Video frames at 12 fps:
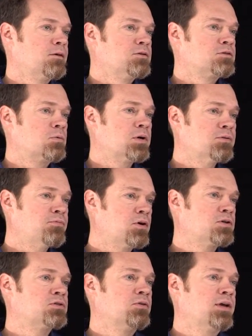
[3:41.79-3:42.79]
So we're going to
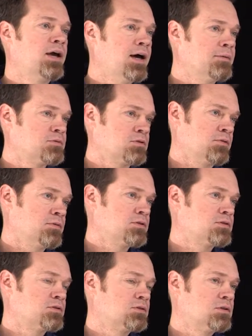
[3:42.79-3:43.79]
focus on the app
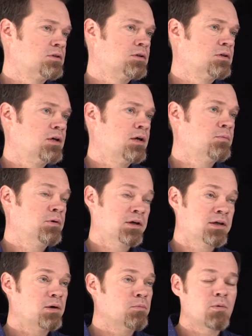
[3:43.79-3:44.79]
servers. And
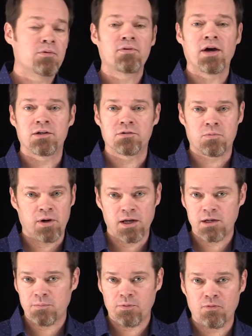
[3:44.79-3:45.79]
again, what we've got is
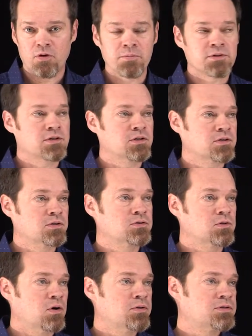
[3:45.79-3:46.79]
random performance issues
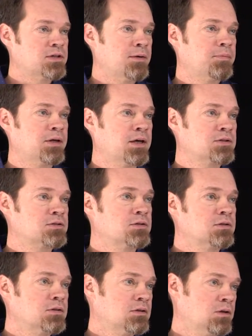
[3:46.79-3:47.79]
on this
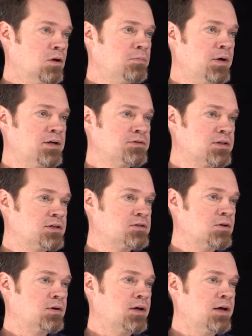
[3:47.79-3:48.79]
application. Load balancing is
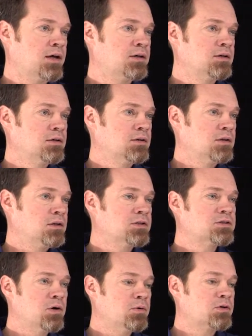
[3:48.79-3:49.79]
okay.
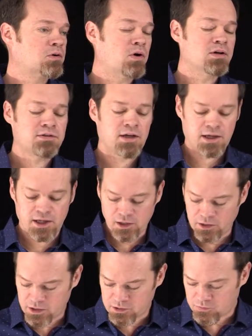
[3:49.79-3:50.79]
Let's go into cross-stack
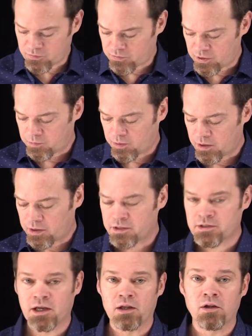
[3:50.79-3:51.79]
analytics for VMware
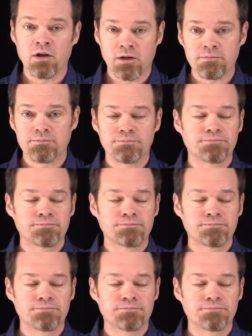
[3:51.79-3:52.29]
and take a look.